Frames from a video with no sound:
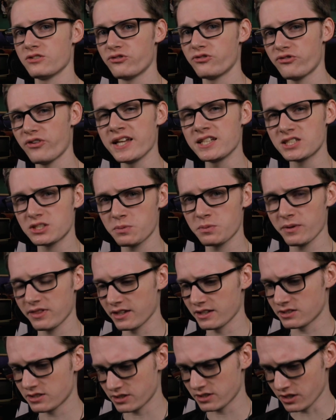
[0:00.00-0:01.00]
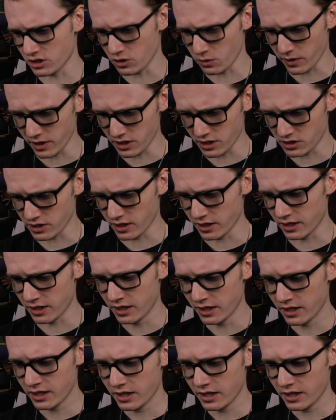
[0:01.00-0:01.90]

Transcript: Faced with this situation,